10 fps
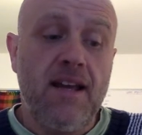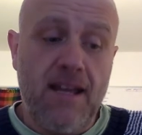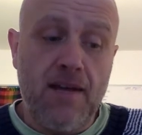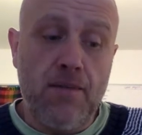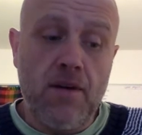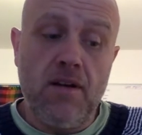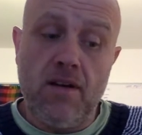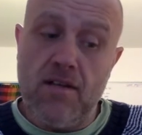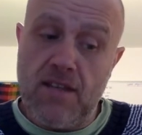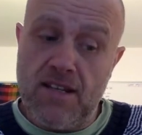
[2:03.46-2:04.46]
him
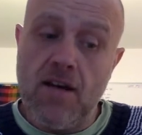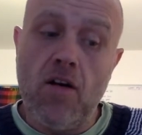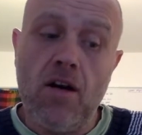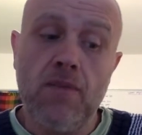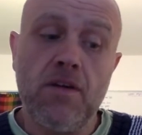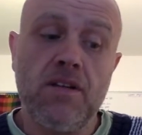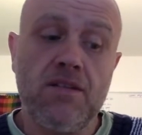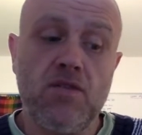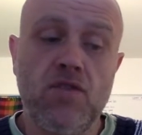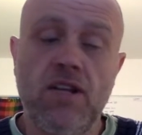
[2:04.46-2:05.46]
at the time because
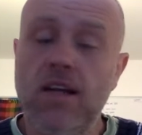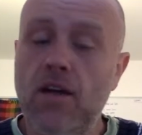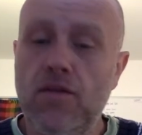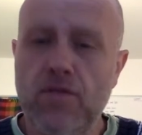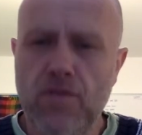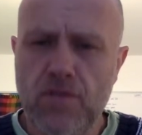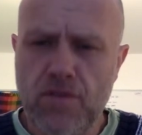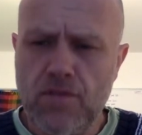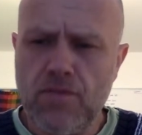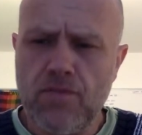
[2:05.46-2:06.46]
he was really going through
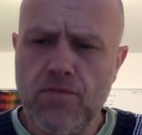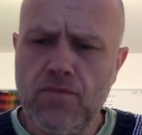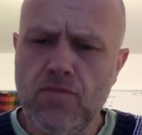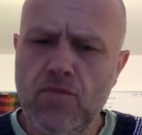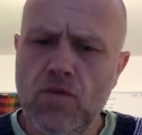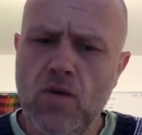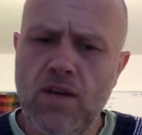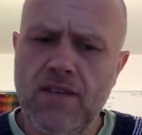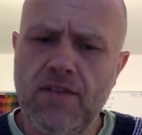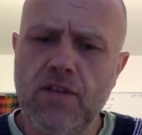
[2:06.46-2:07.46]
some
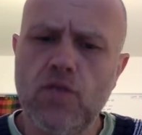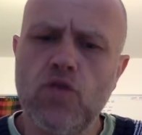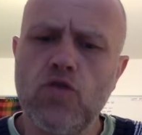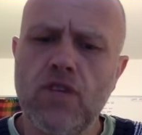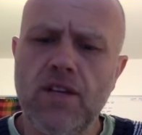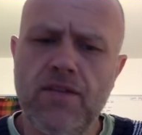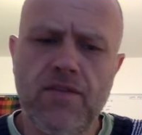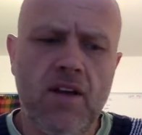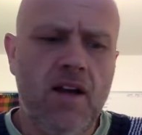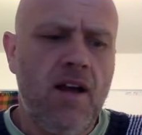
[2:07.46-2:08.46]
quite difficult
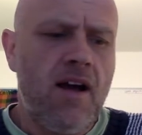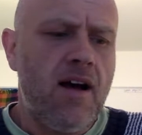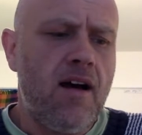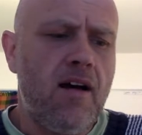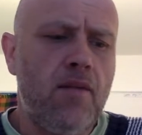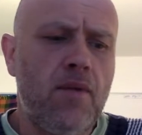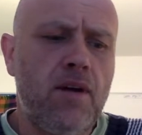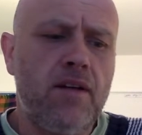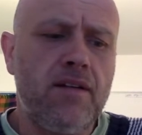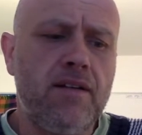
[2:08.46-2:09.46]
grief,
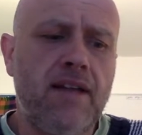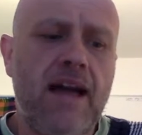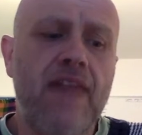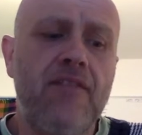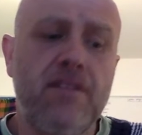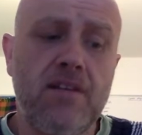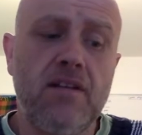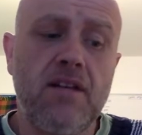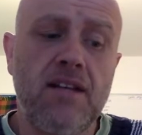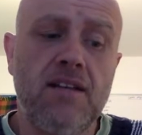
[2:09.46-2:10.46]
and
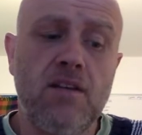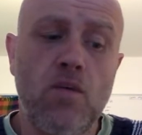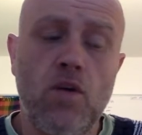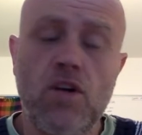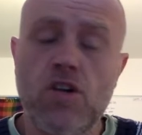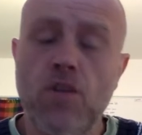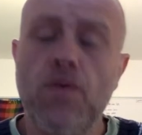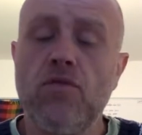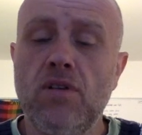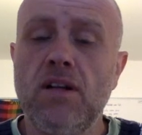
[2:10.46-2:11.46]
after he did the
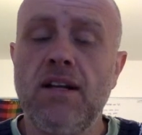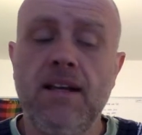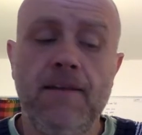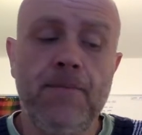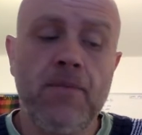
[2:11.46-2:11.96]
workshop it really